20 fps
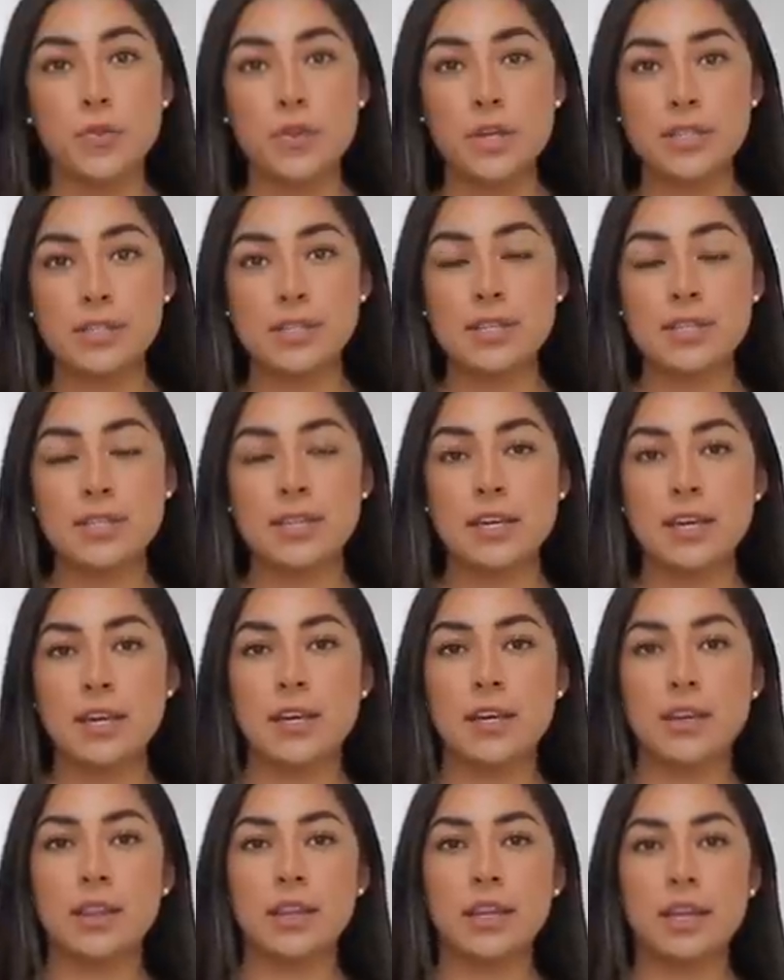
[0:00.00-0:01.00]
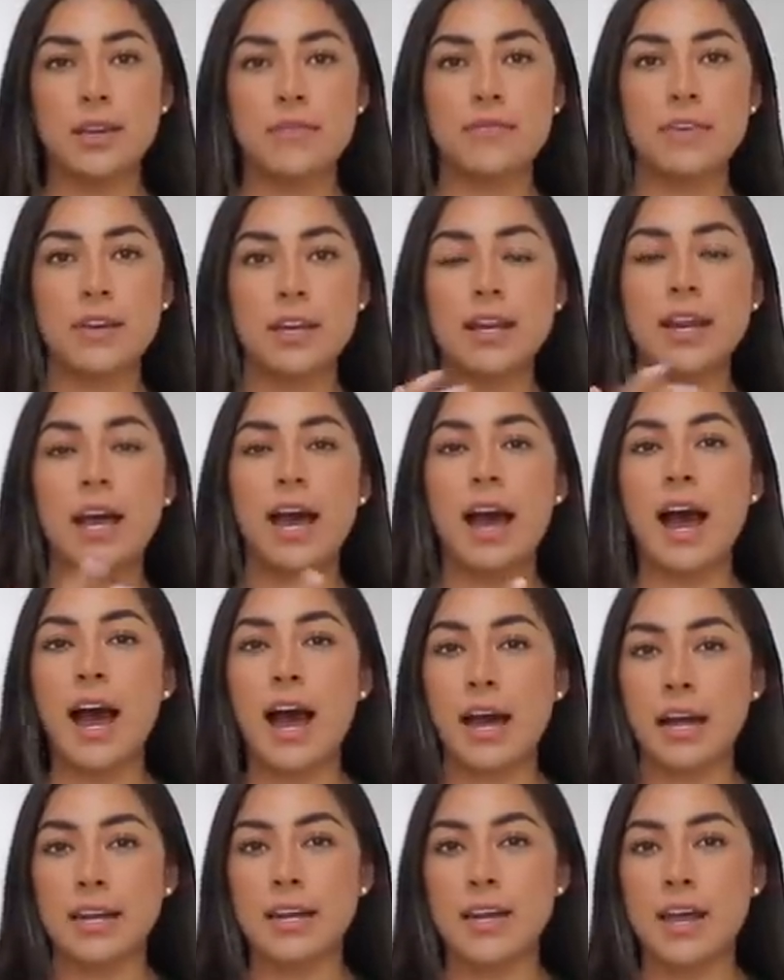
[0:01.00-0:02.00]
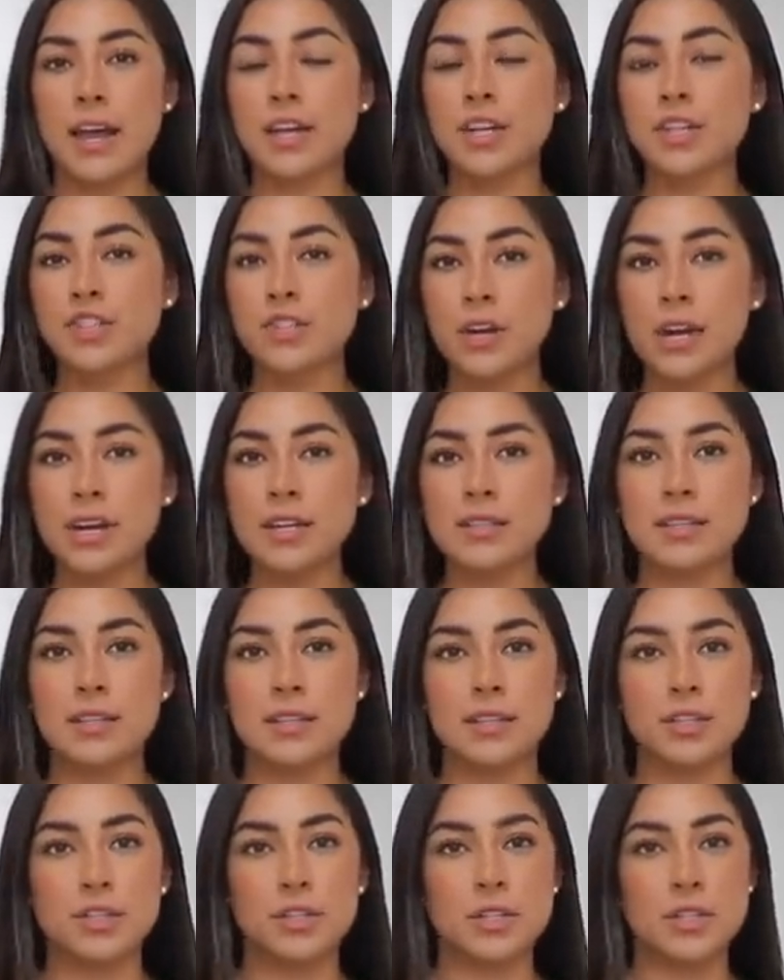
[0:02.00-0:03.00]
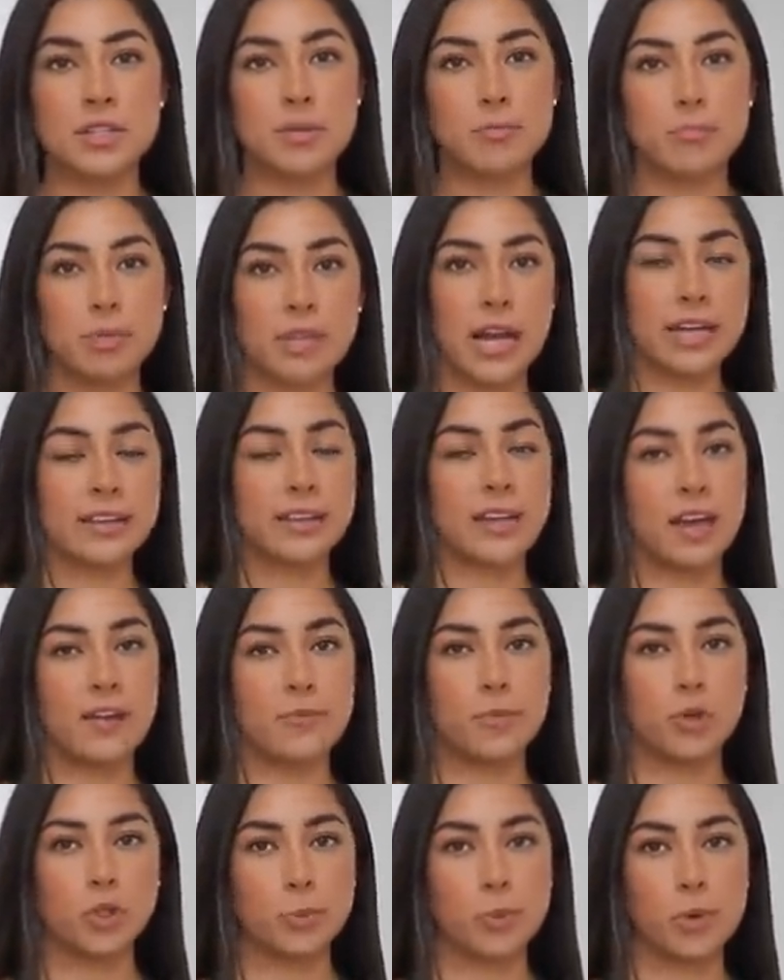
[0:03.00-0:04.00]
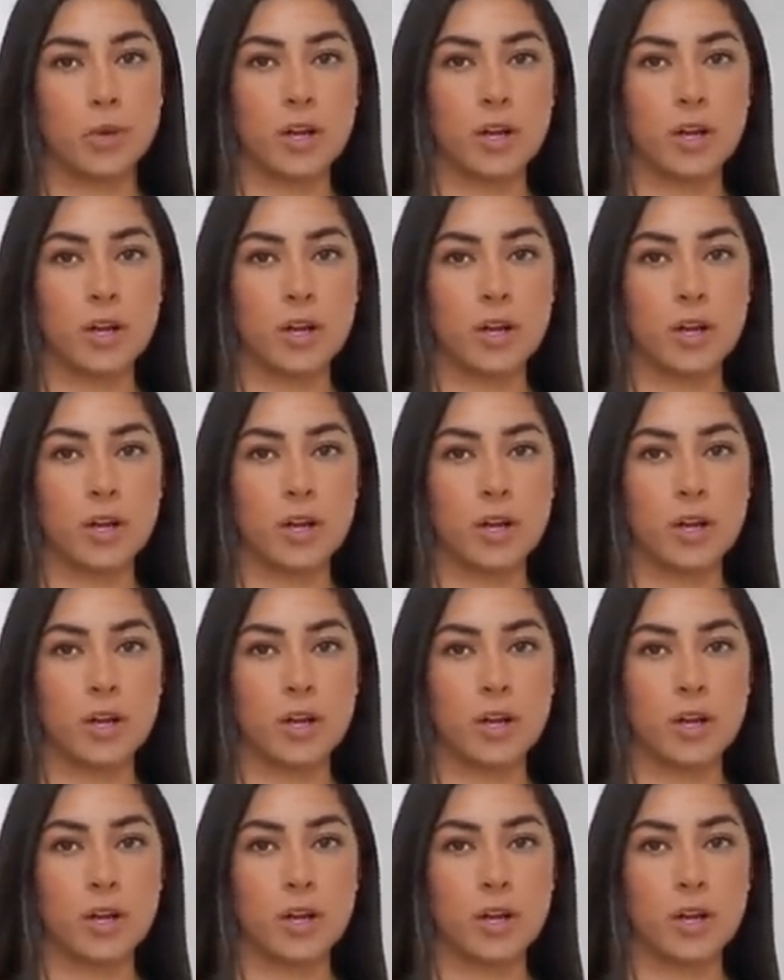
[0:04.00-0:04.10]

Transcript: this is the live-in high neck dress. This is just in black. They have multiple